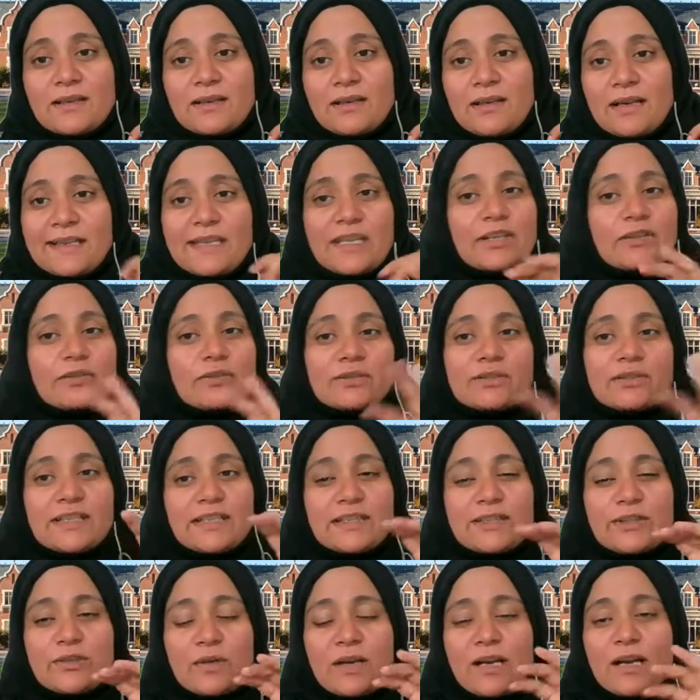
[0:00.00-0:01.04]
I cannot tell
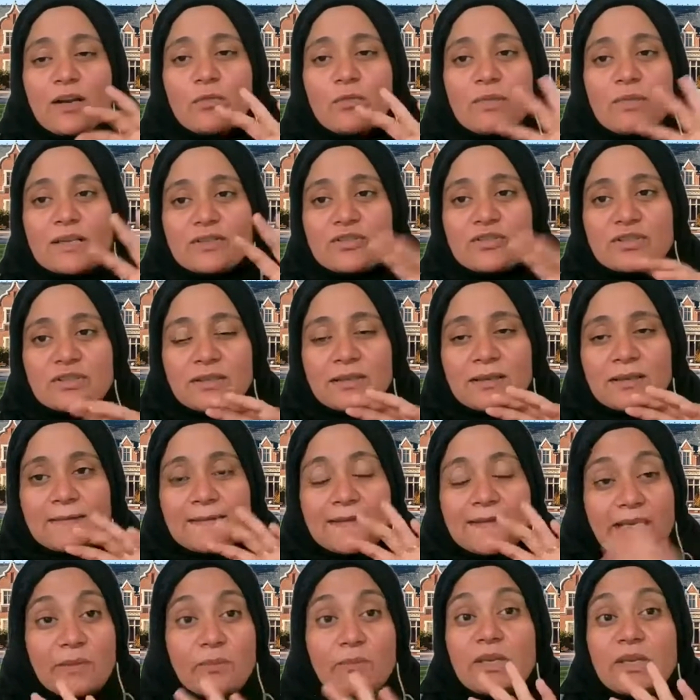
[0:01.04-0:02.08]
you how much that
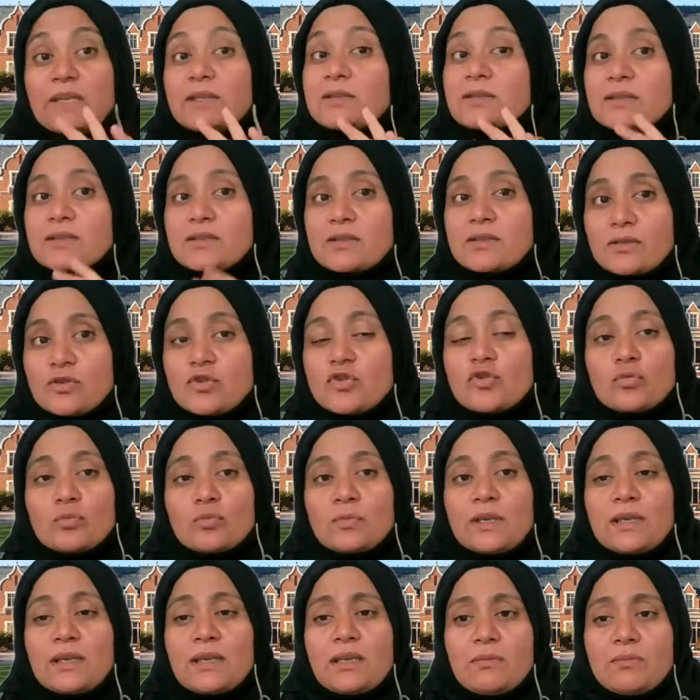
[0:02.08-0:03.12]
means to
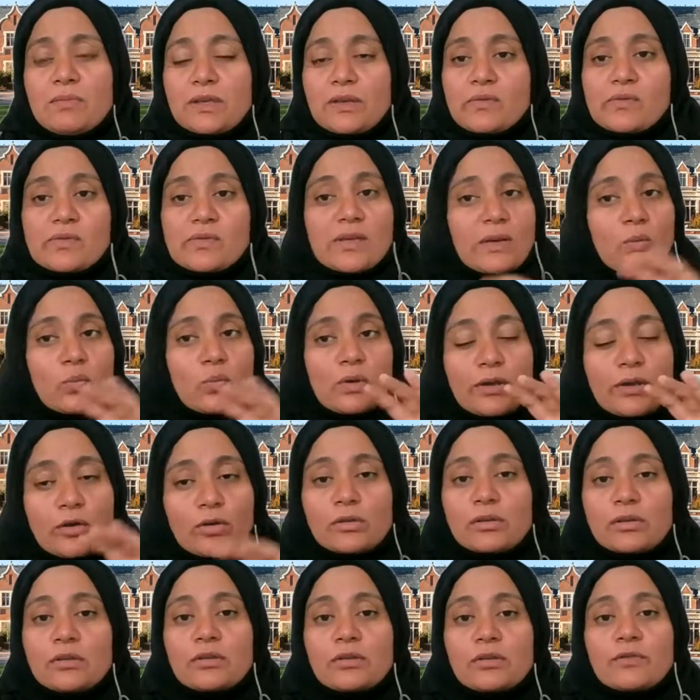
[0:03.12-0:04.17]
me, because I work on a
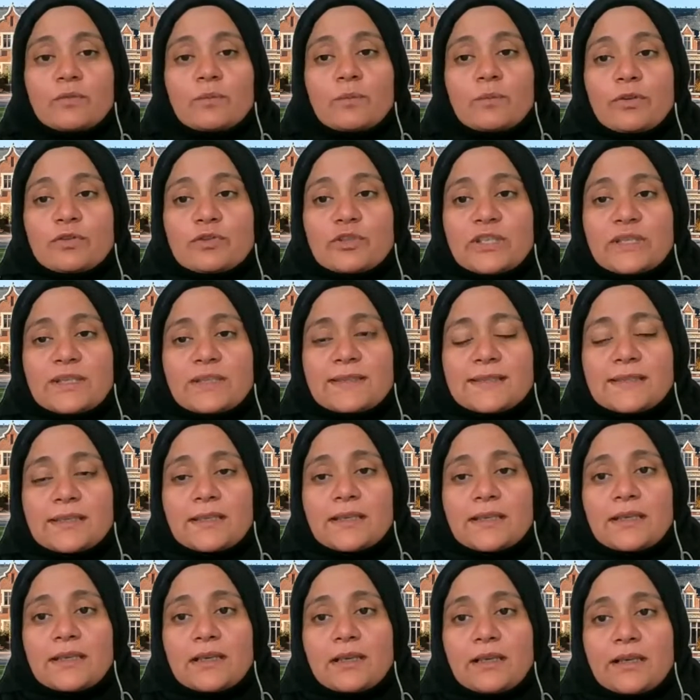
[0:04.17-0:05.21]
lot of projects
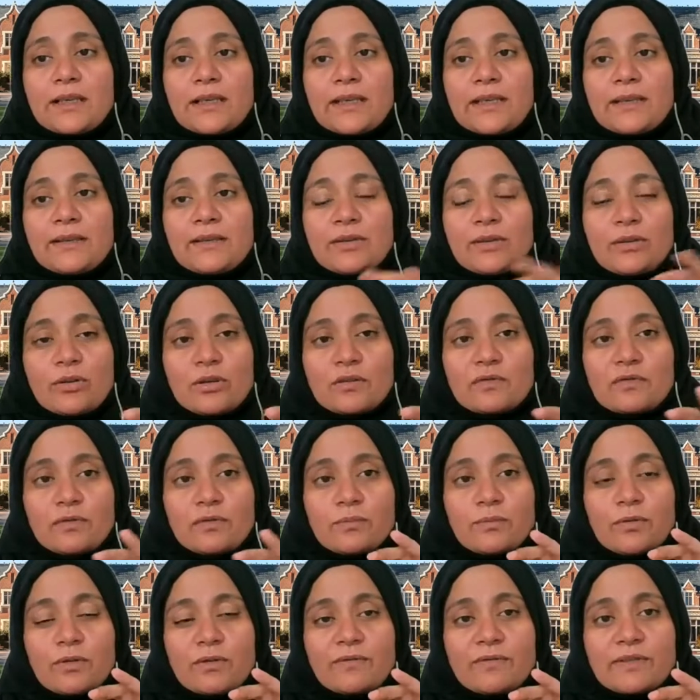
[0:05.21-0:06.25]
in the
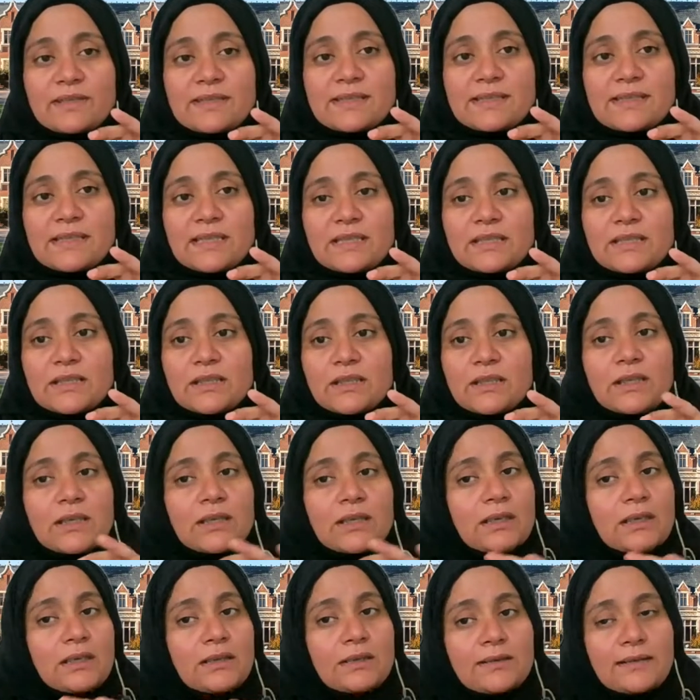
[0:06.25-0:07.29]
not-for-profit sector.
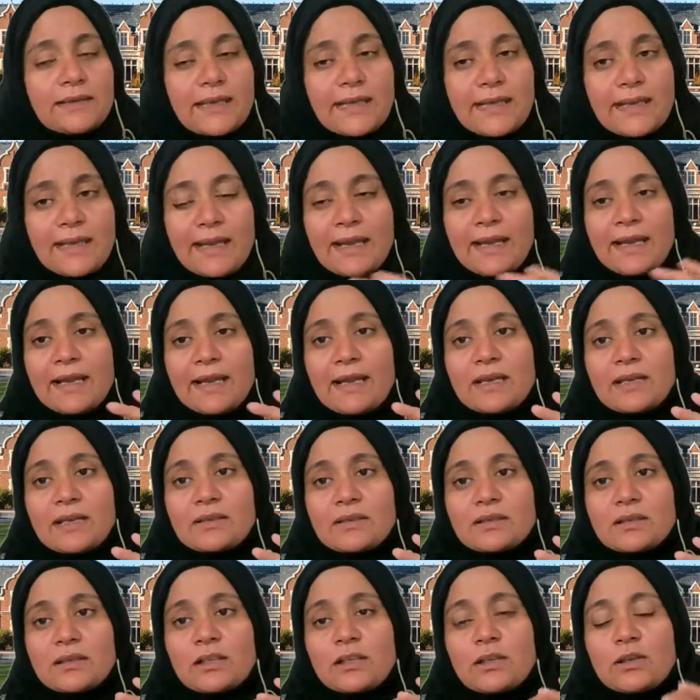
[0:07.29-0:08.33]
They
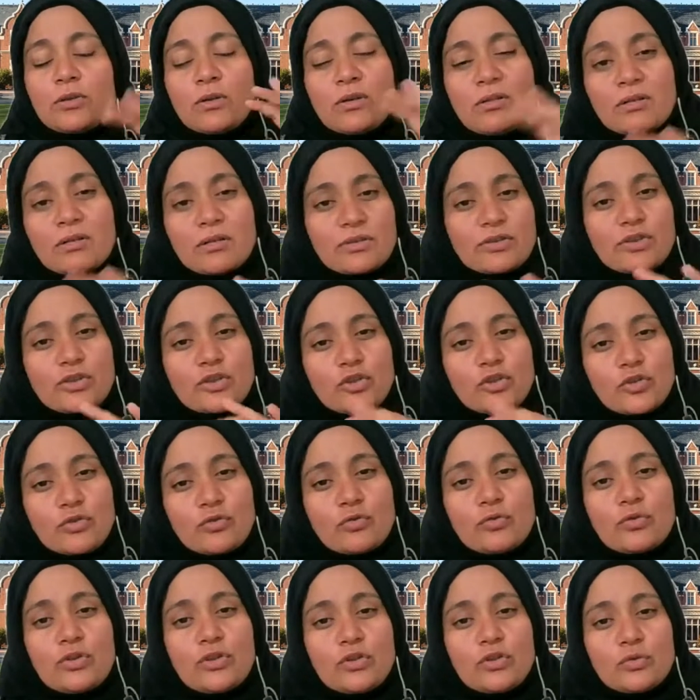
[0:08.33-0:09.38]
add a lot
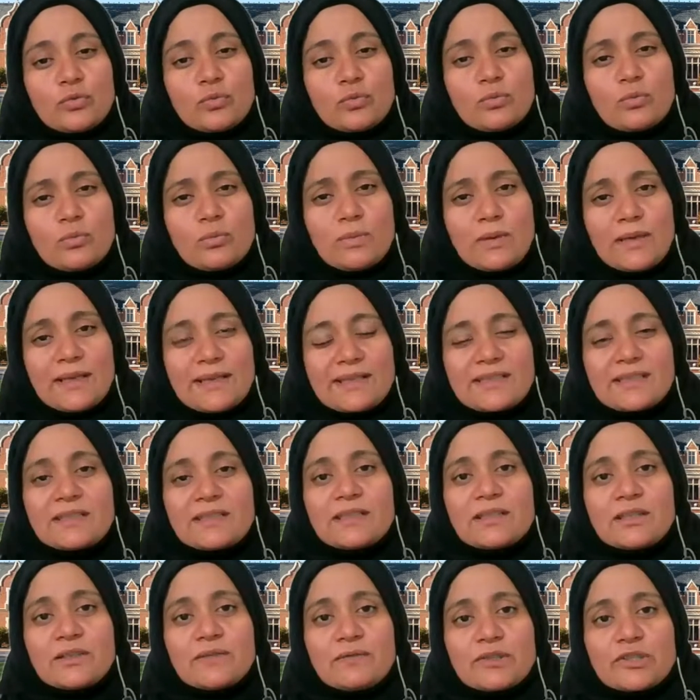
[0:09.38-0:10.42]
to you as an
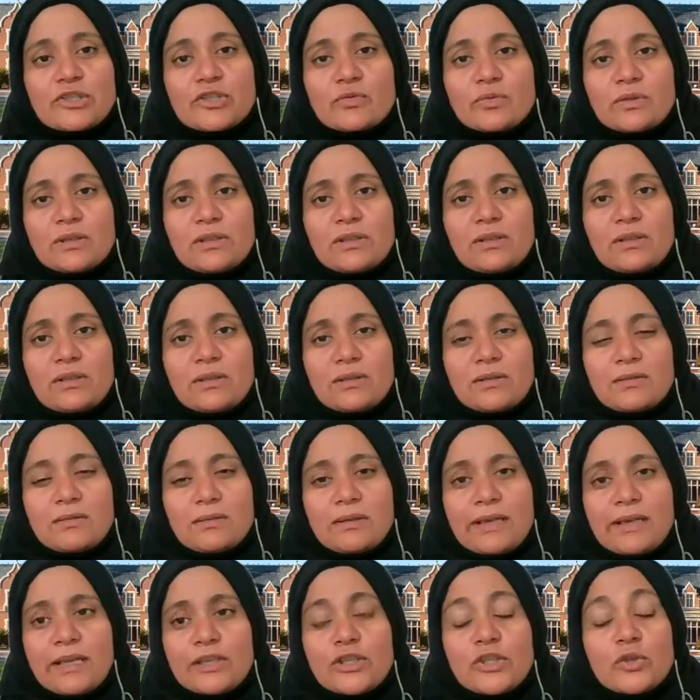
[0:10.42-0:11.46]
individual,
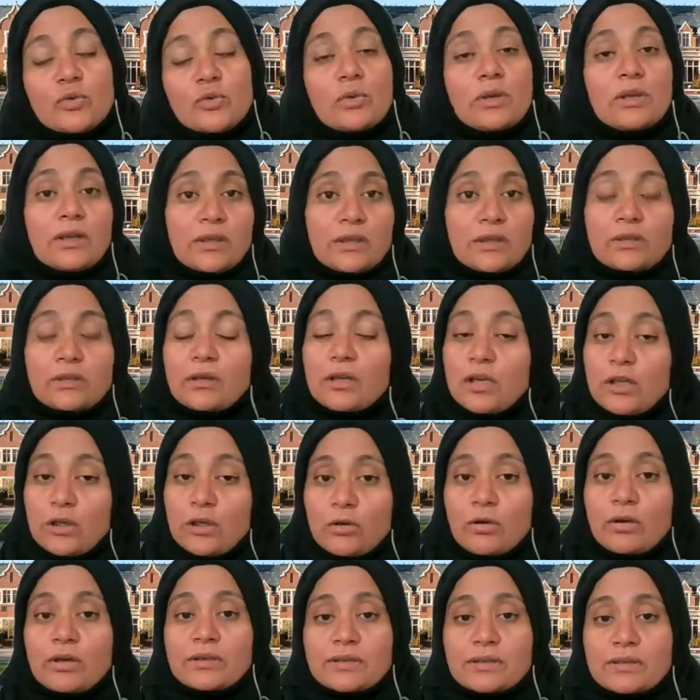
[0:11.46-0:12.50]
and you learn a
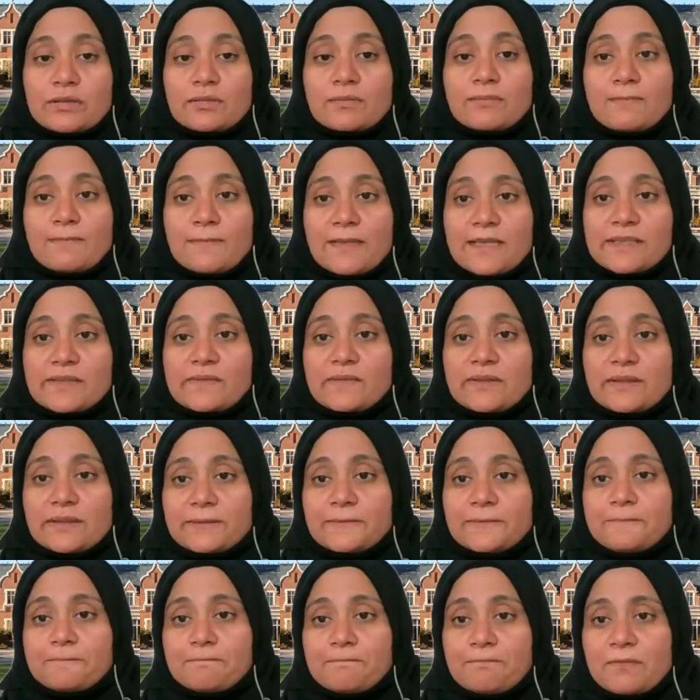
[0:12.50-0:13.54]
lot as
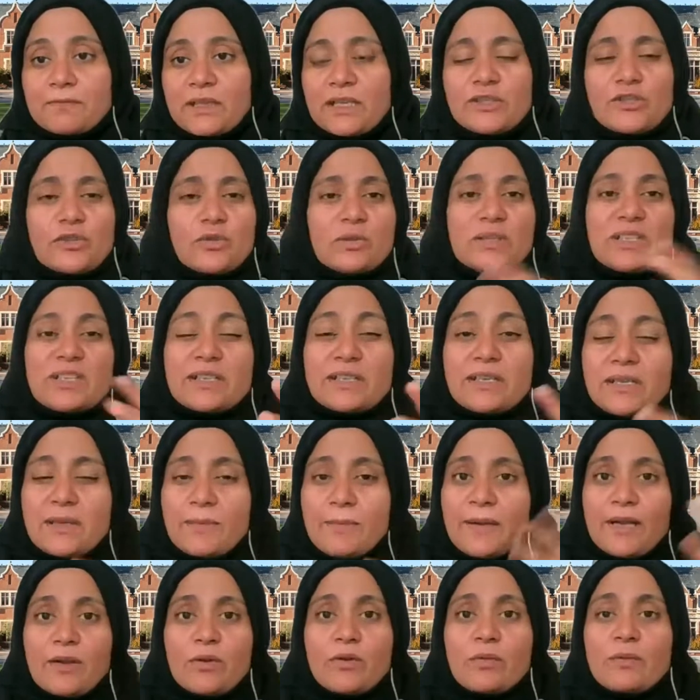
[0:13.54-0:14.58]
well. And you learn
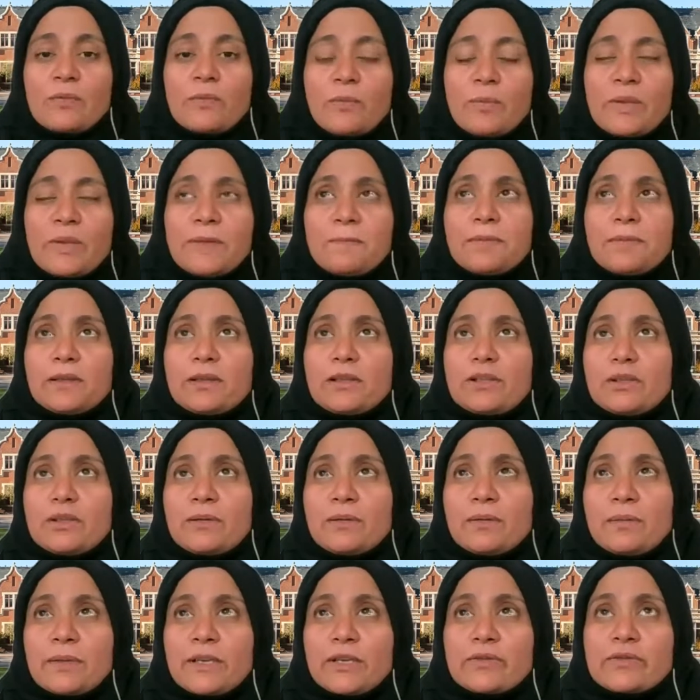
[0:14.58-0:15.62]
about people,
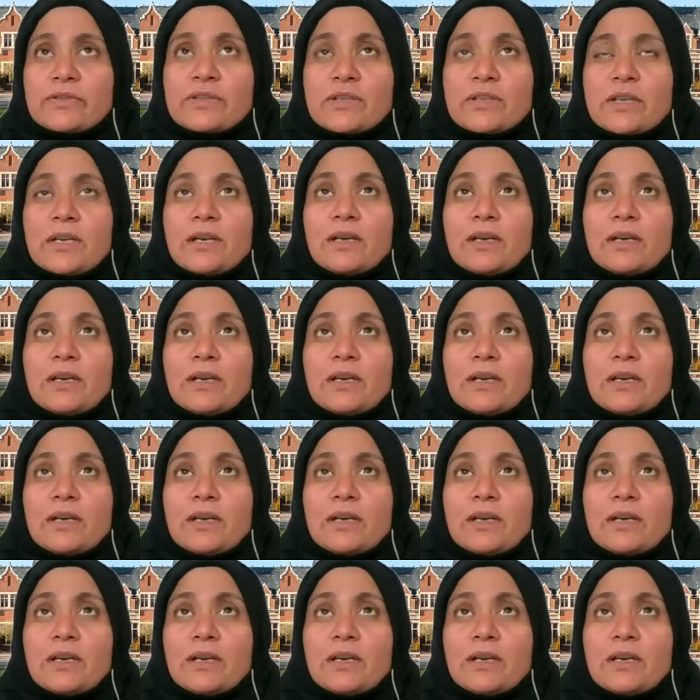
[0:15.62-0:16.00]
because